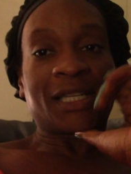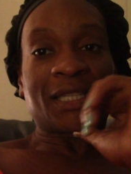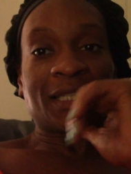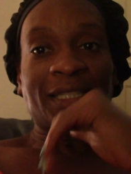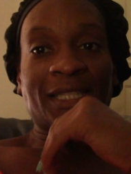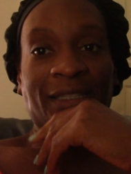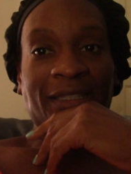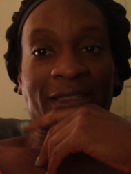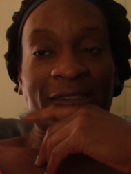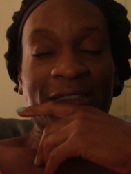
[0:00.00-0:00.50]

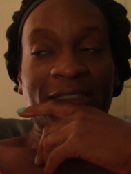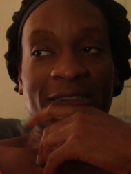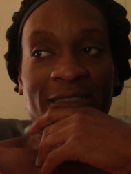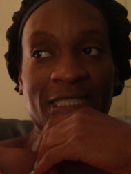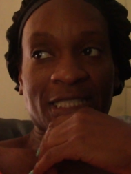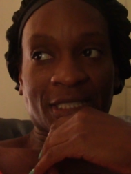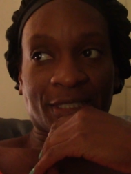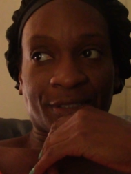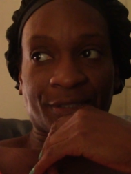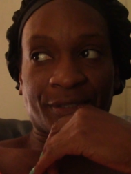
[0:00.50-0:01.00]
yeah,
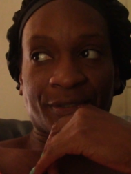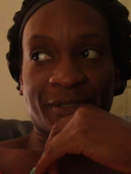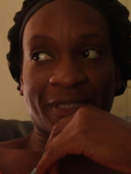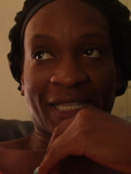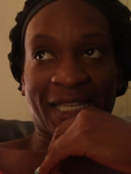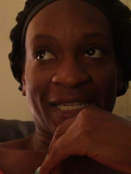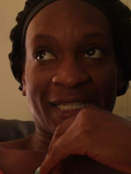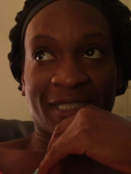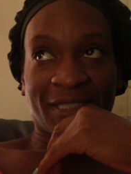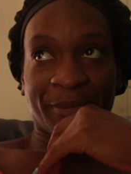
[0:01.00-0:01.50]
so
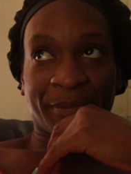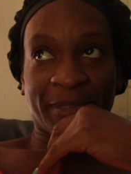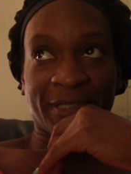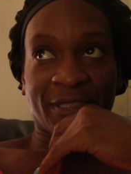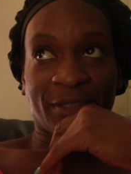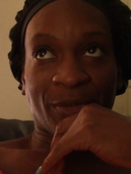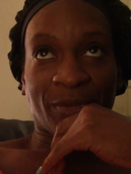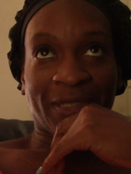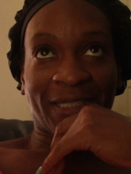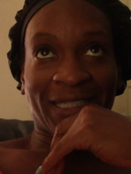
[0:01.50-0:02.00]
that is what's
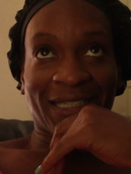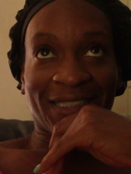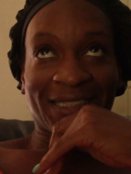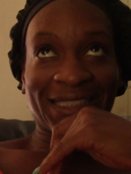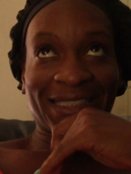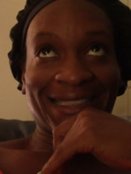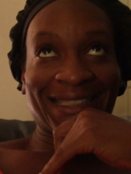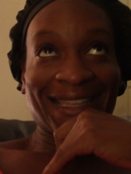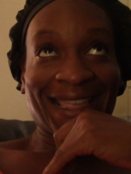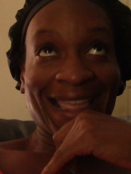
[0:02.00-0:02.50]
going down
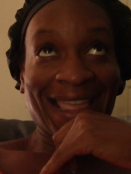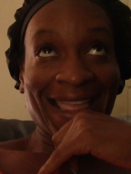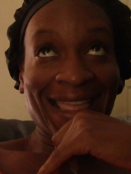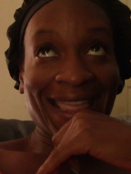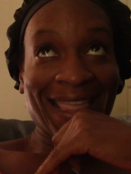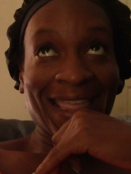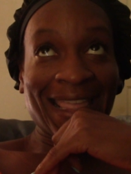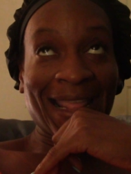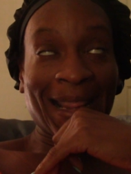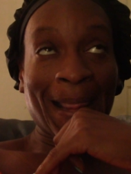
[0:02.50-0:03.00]

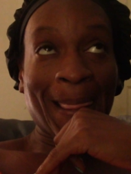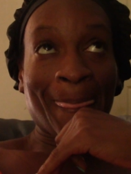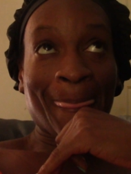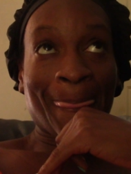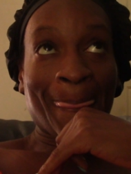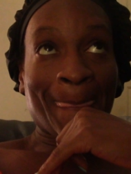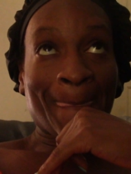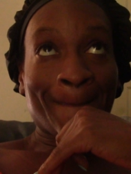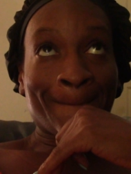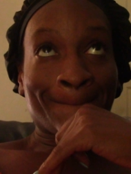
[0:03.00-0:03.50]
today.
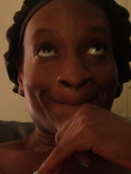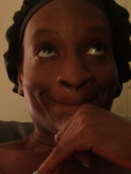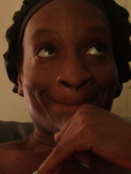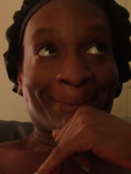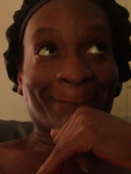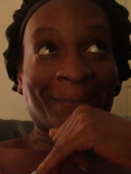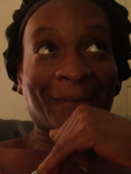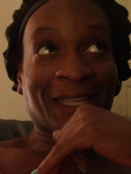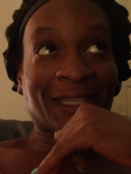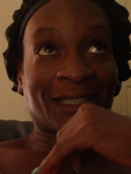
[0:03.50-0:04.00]

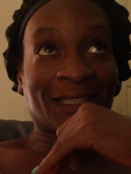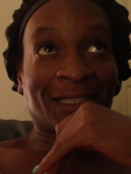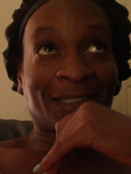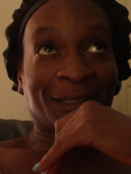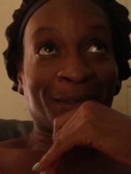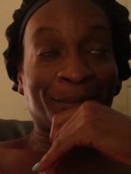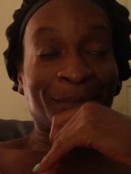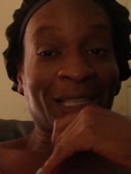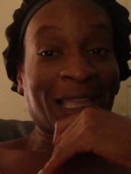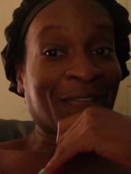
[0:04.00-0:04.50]

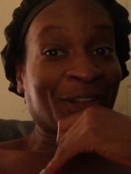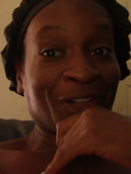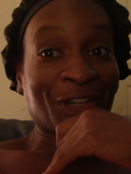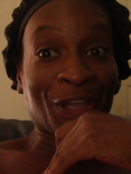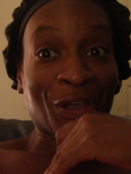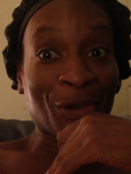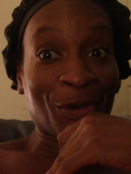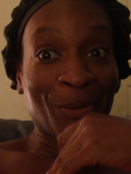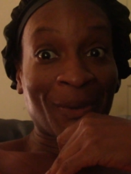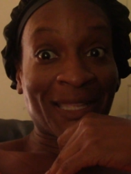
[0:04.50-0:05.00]
Um, y'all
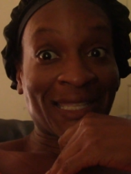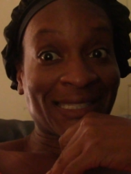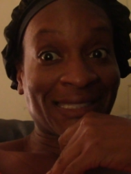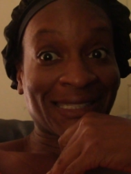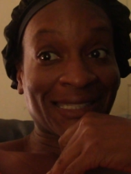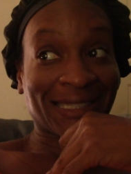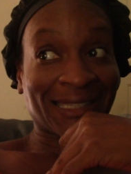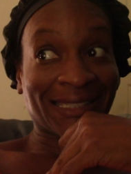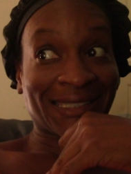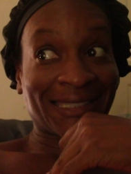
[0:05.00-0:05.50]
know
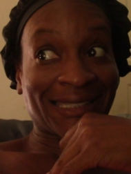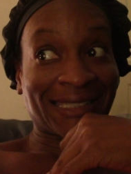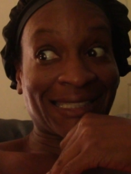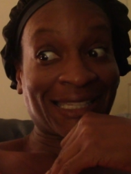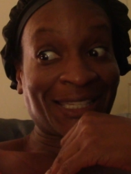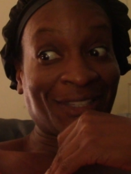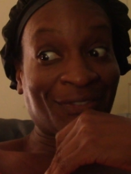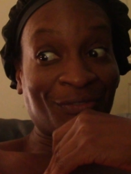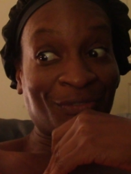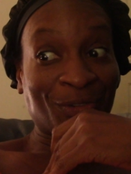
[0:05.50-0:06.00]
it's
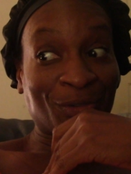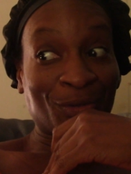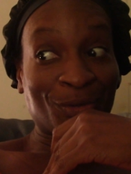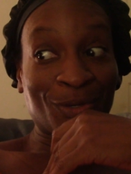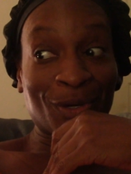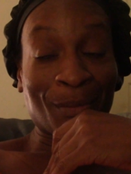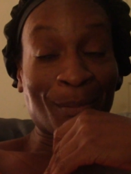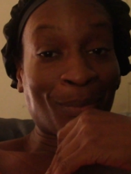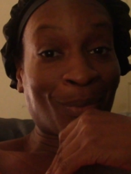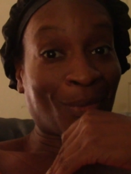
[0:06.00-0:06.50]

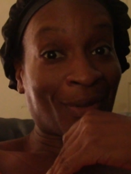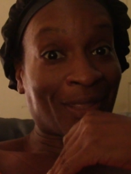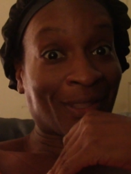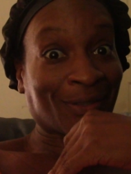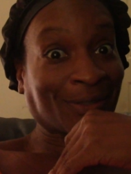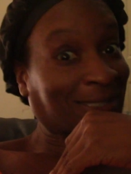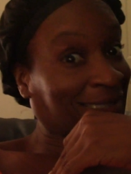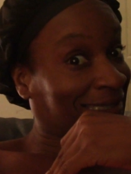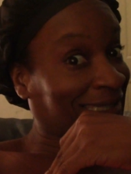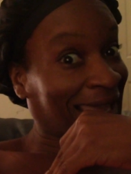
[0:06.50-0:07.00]
seafood
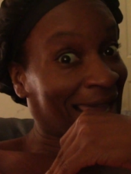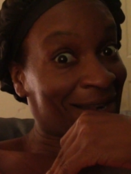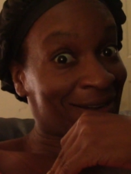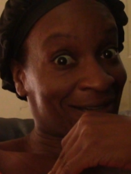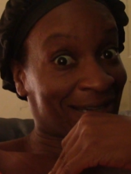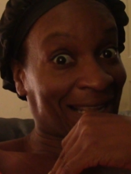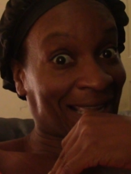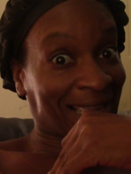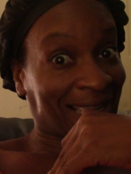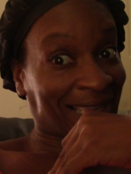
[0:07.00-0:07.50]
boil
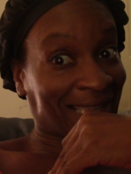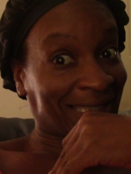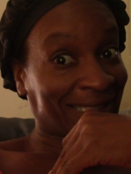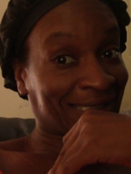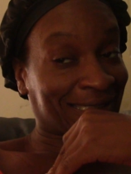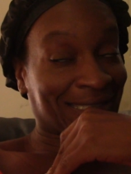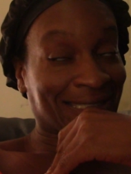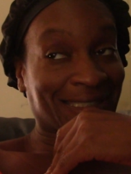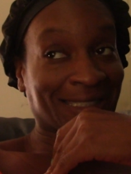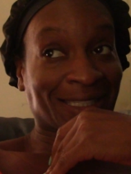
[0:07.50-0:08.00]

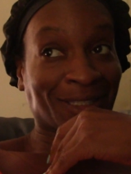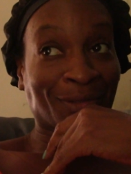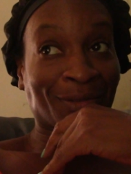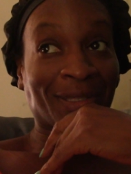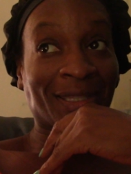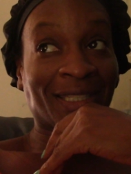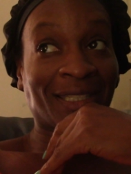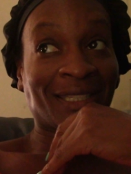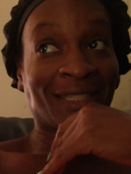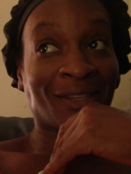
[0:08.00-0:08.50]
Saturdays, so
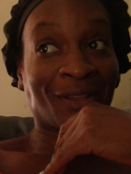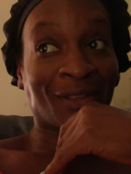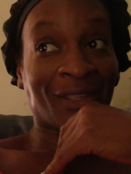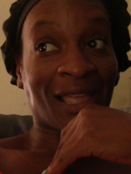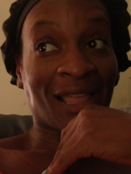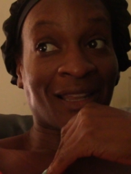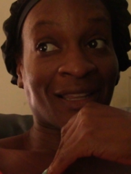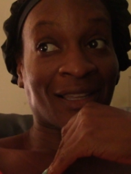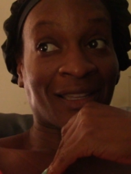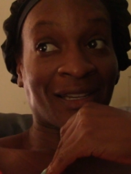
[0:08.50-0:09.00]
you know
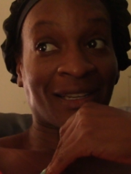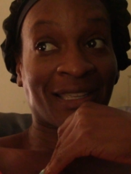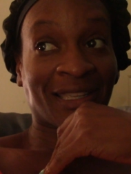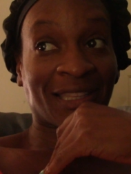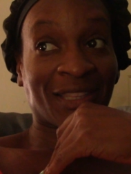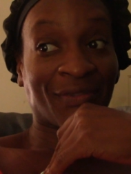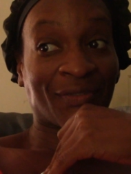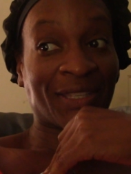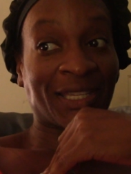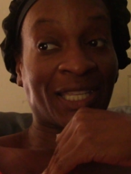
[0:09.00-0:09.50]
y'all are gonna get
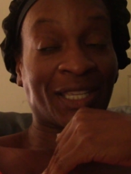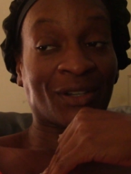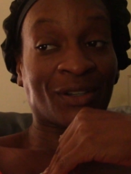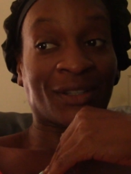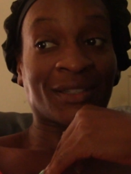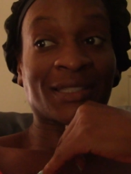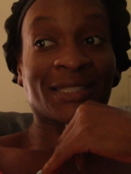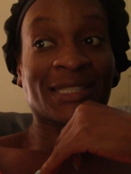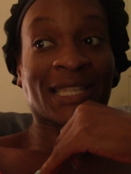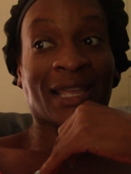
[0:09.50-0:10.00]
the video
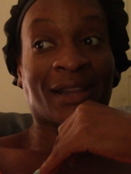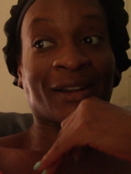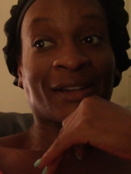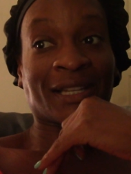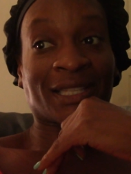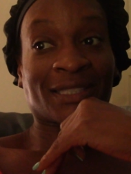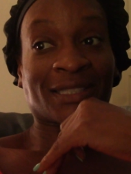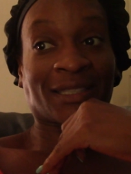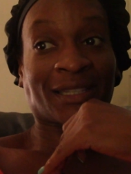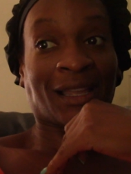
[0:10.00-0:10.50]
on
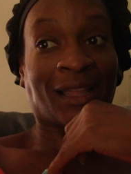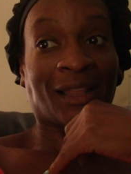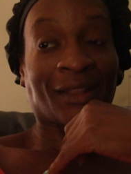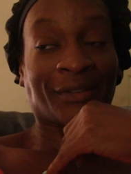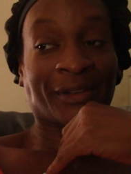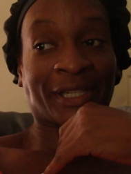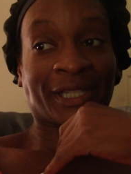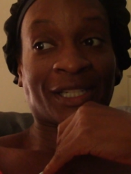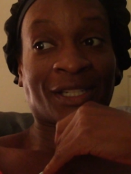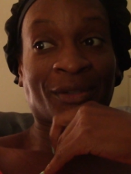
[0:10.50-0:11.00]
Saturday, so y'all
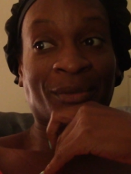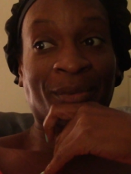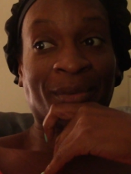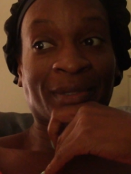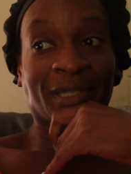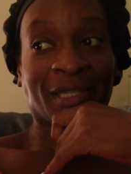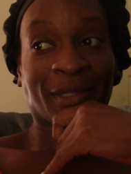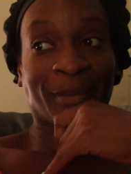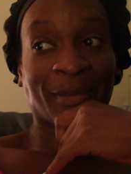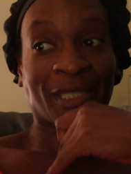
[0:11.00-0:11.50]
already know what we're
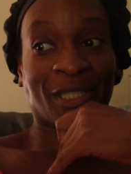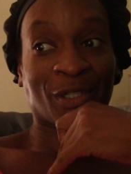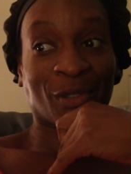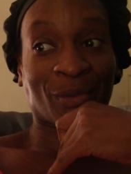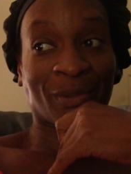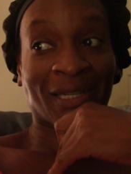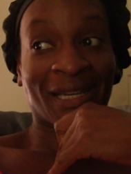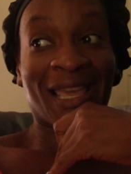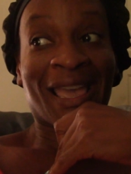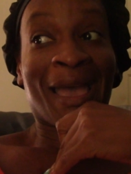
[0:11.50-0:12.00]
gonna be
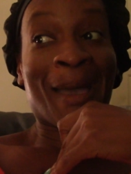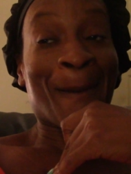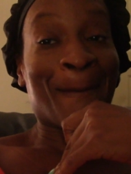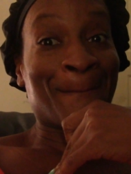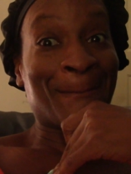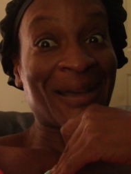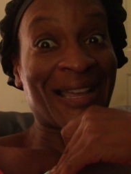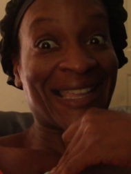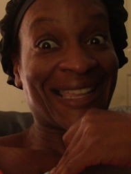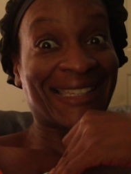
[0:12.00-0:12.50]
doing.
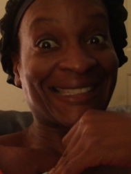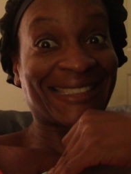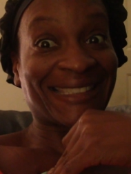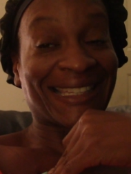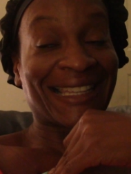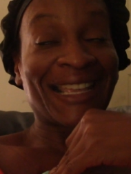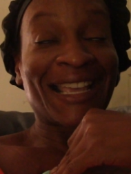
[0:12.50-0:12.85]
But